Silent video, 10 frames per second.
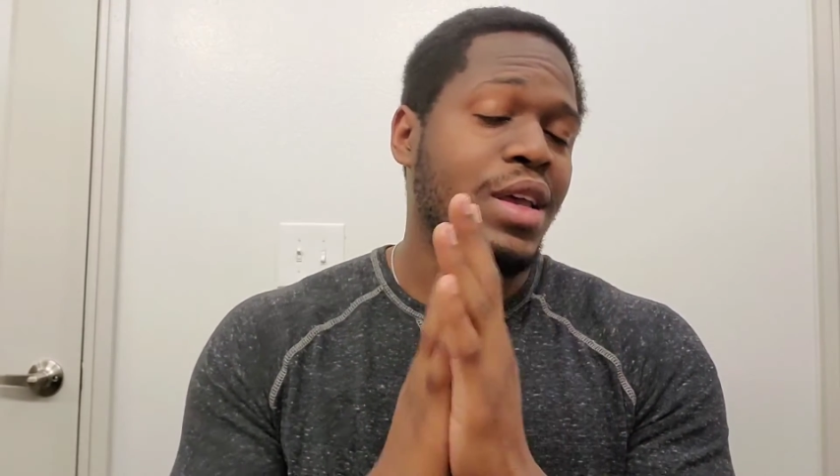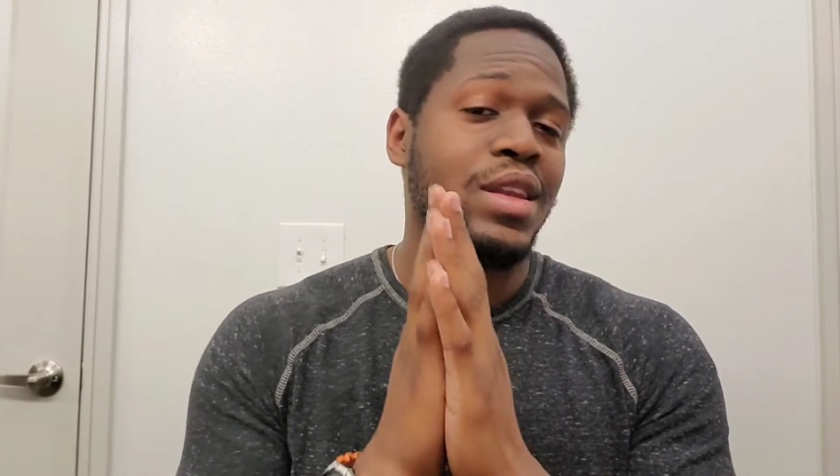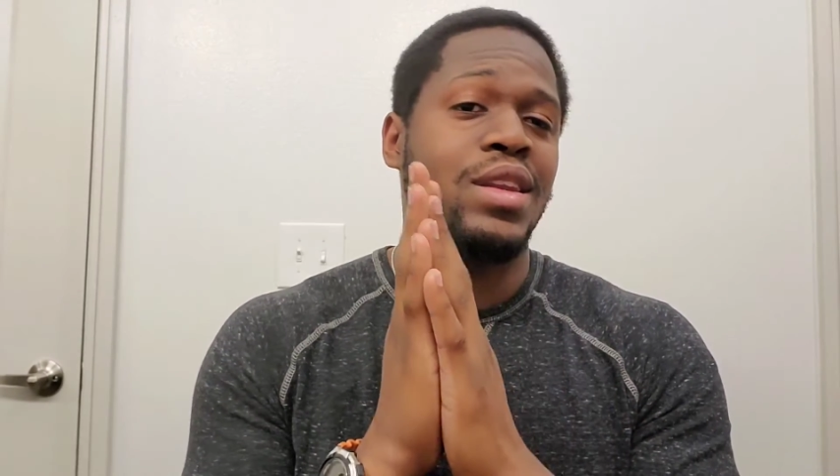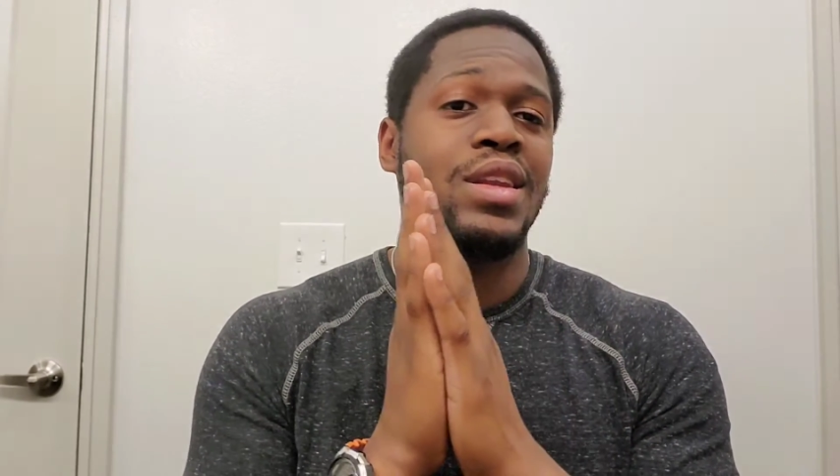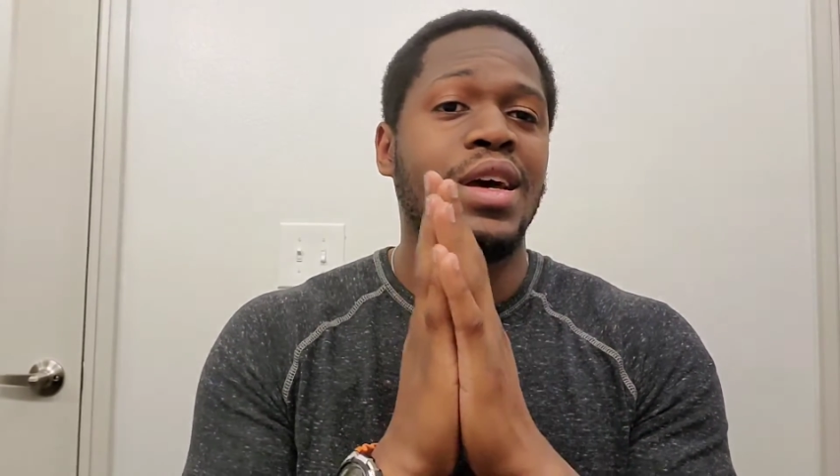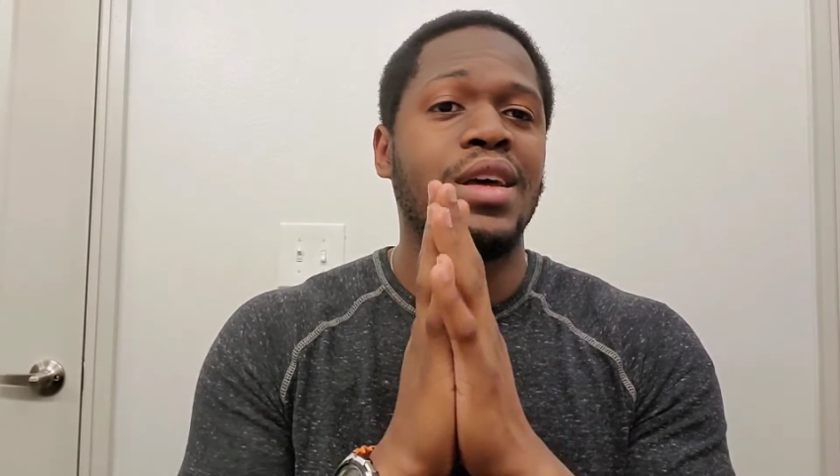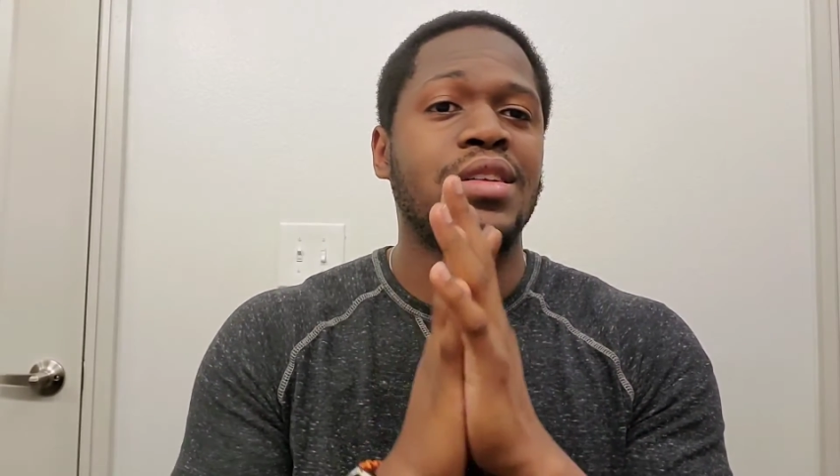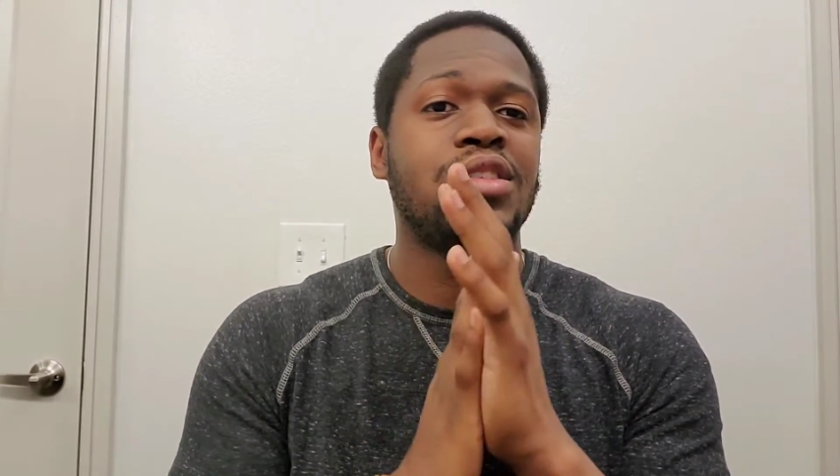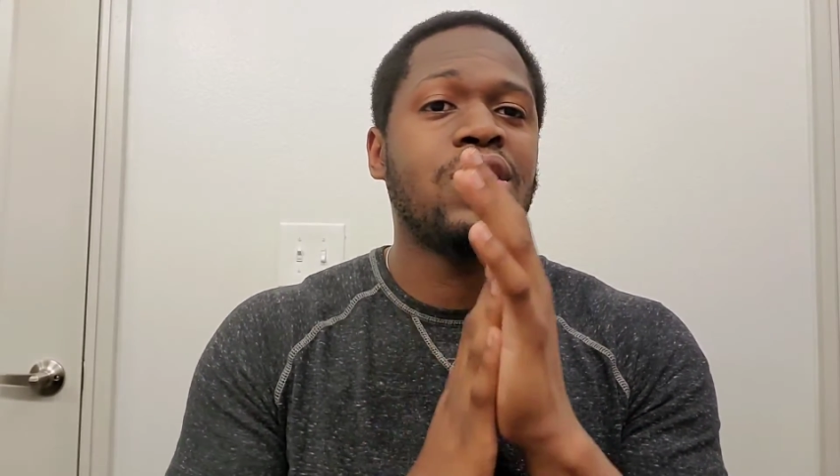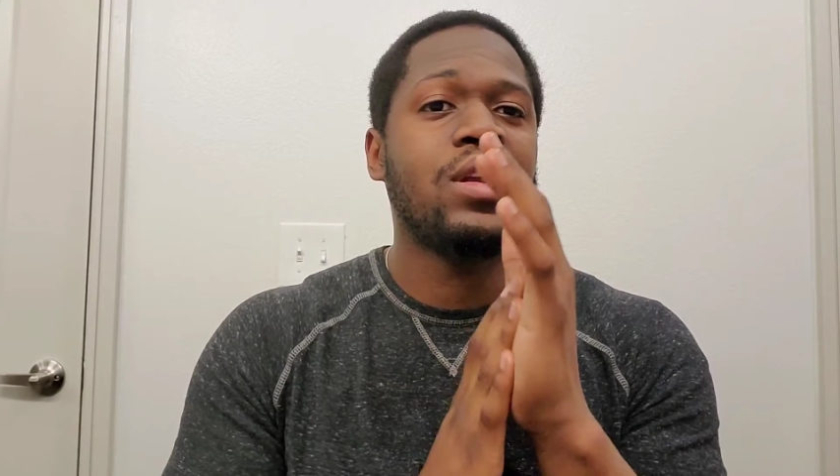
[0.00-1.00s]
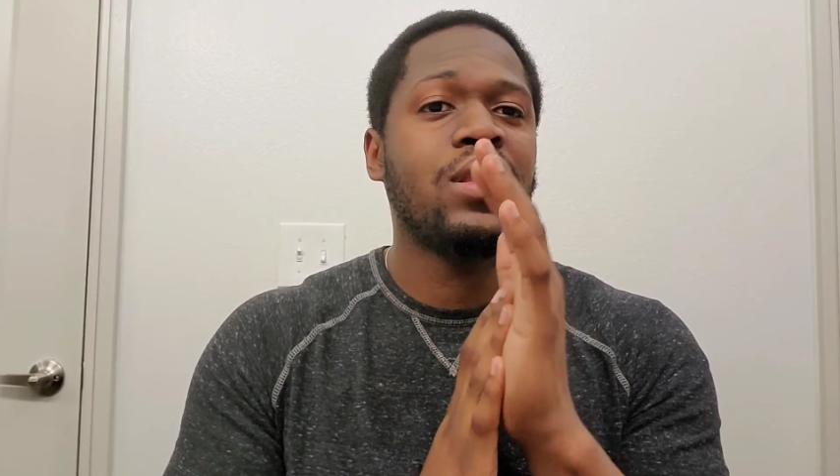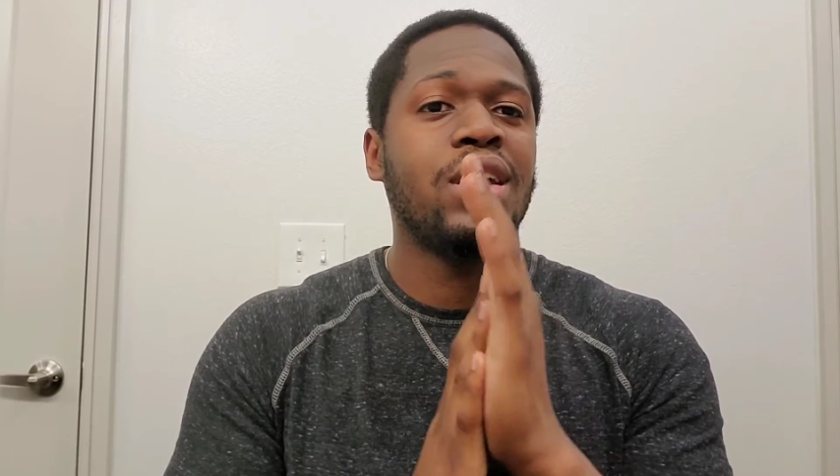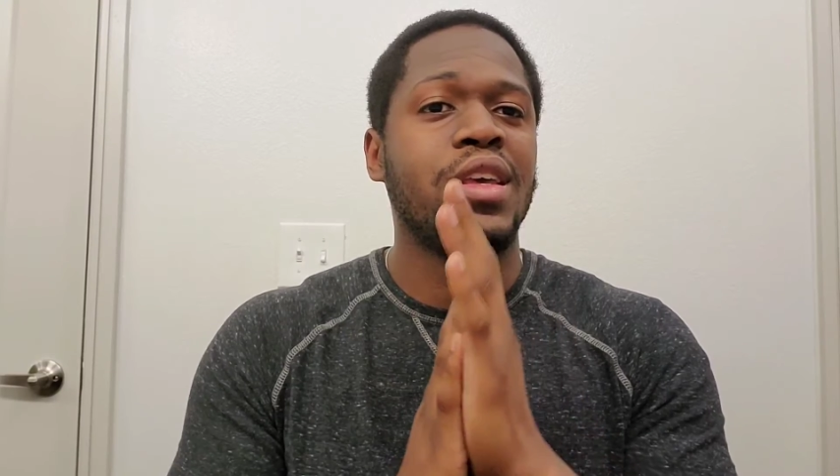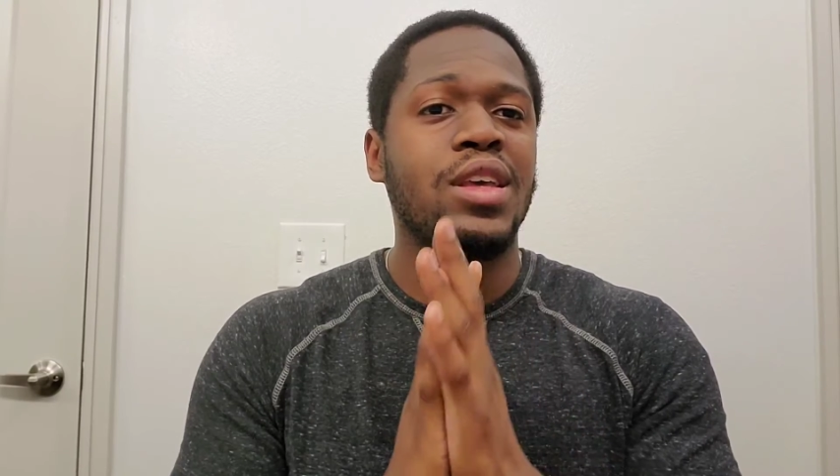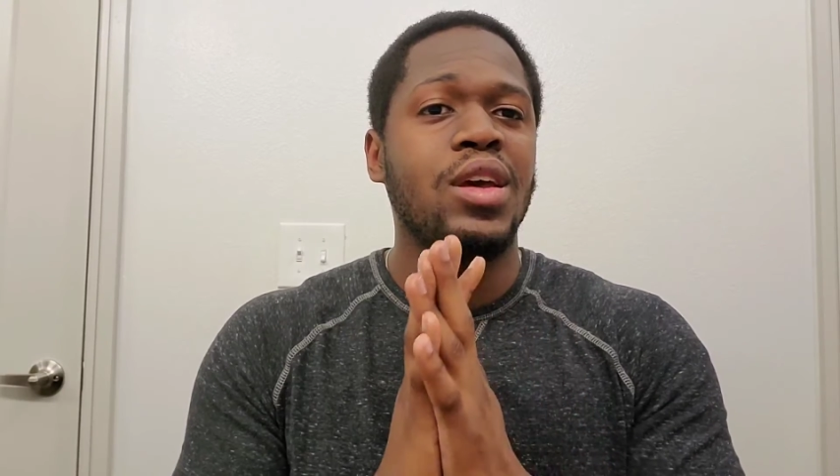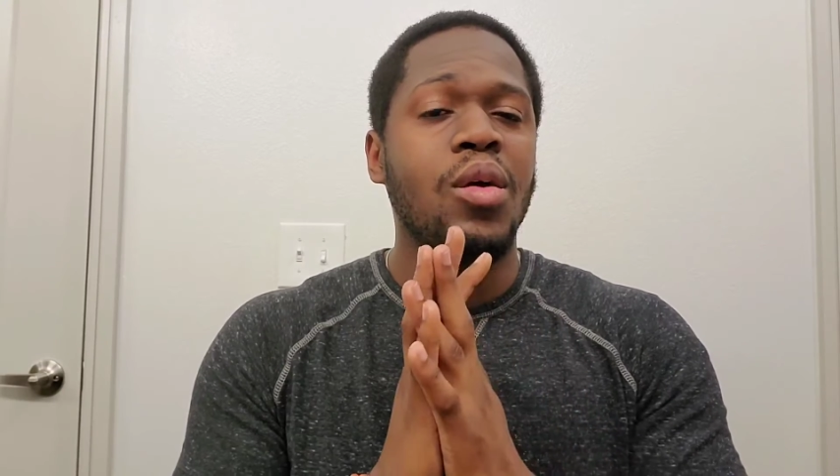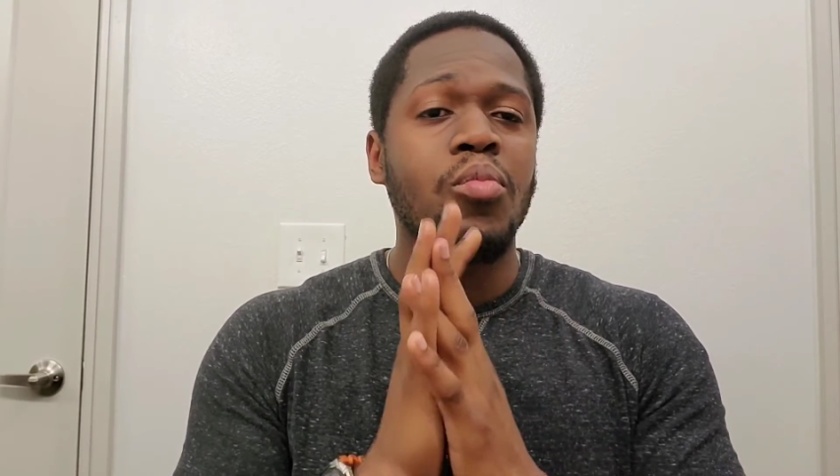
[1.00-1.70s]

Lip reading: It did not try to like